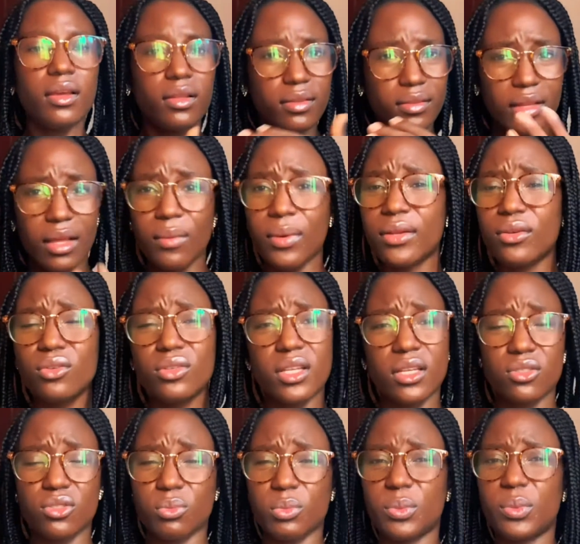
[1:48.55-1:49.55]
Now I know there are
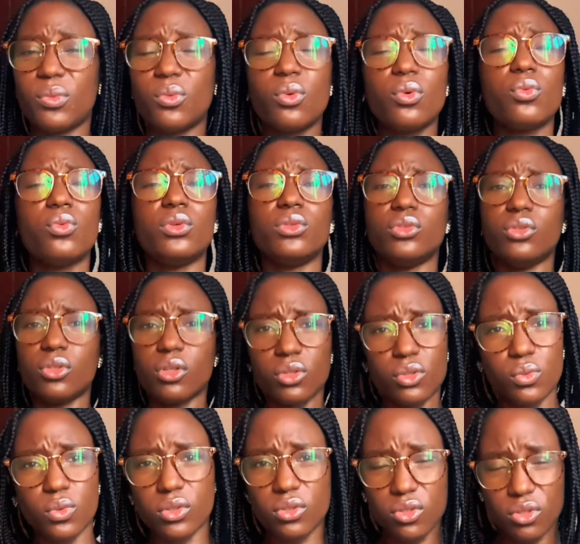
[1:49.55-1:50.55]
some people who will not
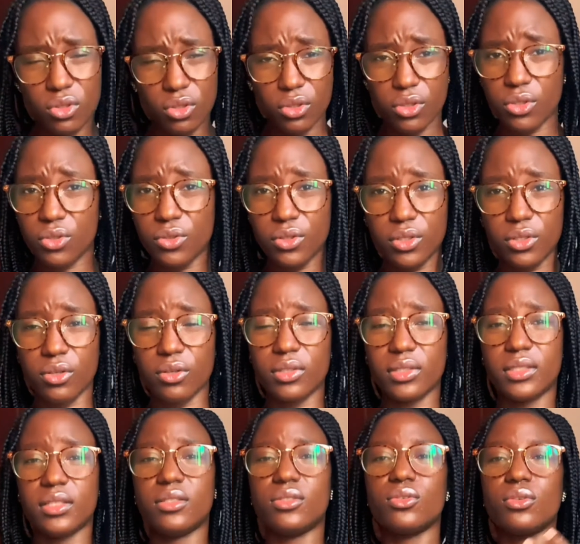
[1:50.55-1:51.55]
want to study during the holidays.